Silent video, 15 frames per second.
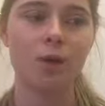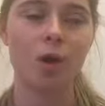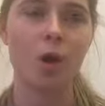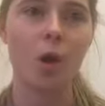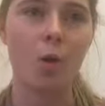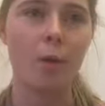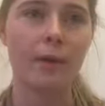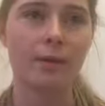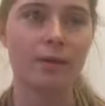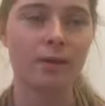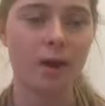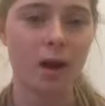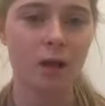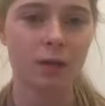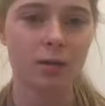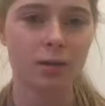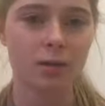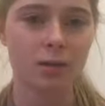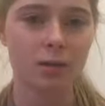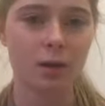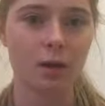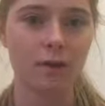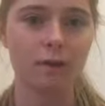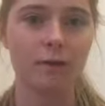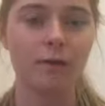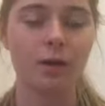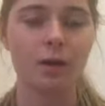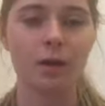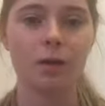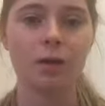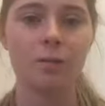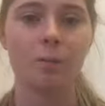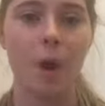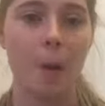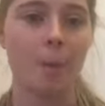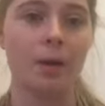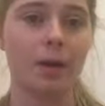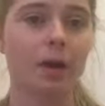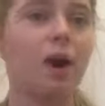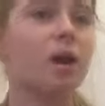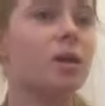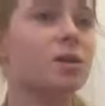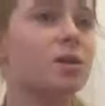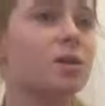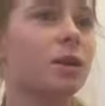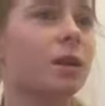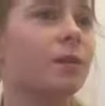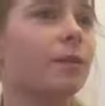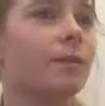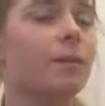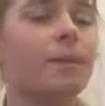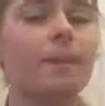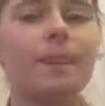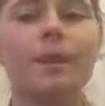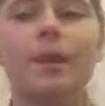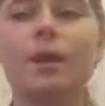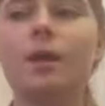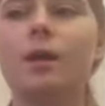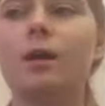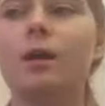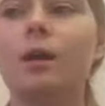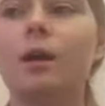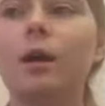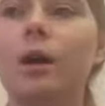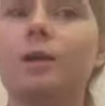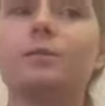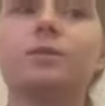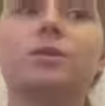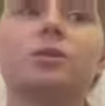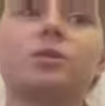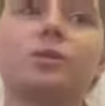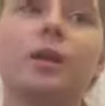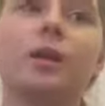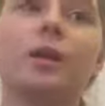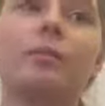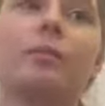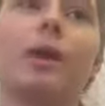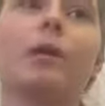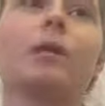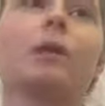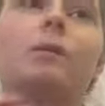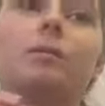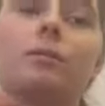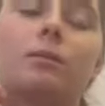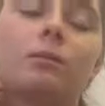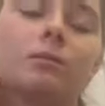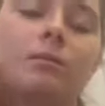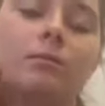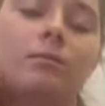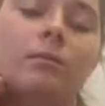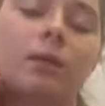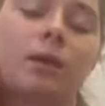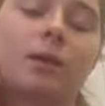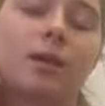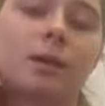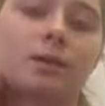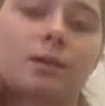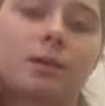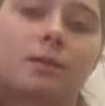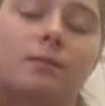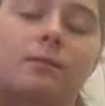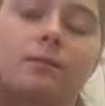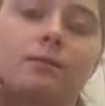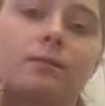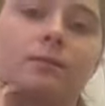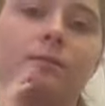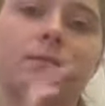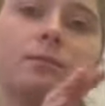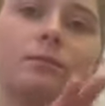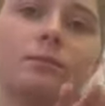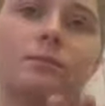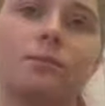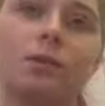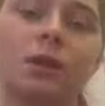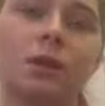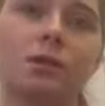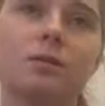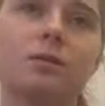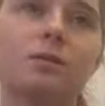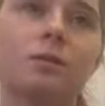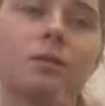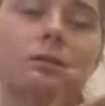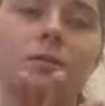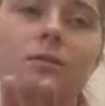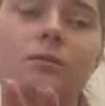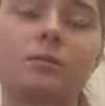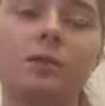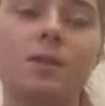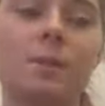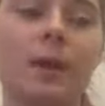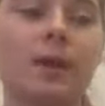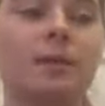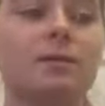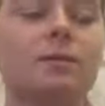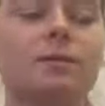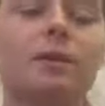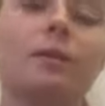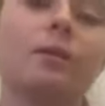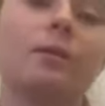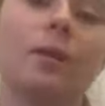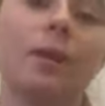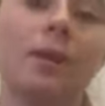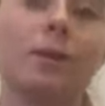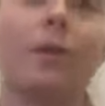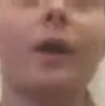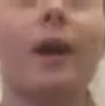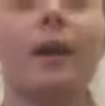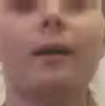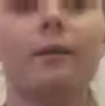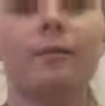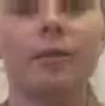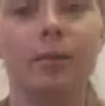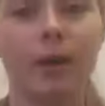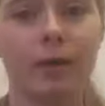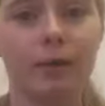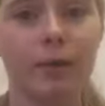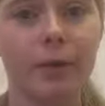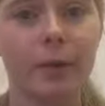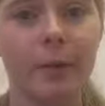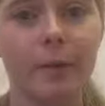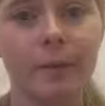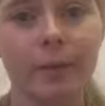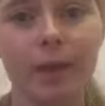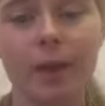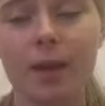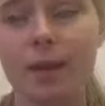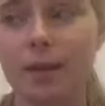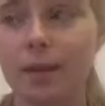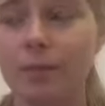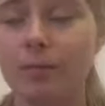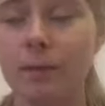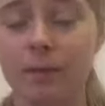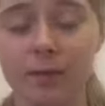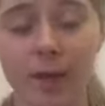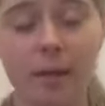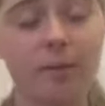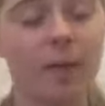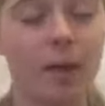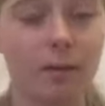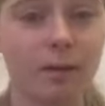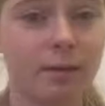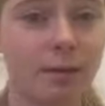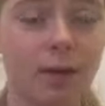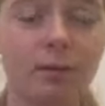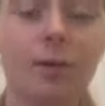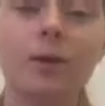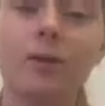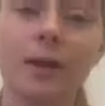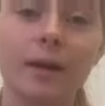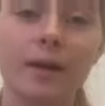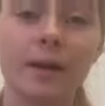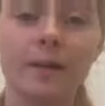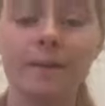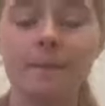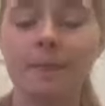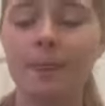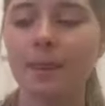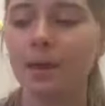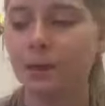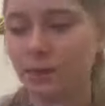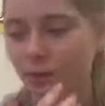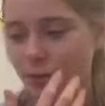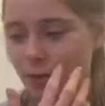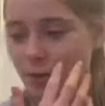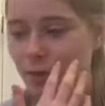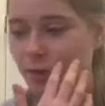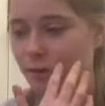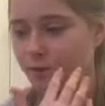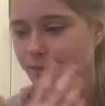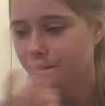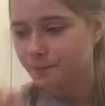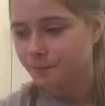always college stuff, permanent college stuff. So they're not in my room collecting dust and space that I don't have in my room. because I have a lot of stuff already. So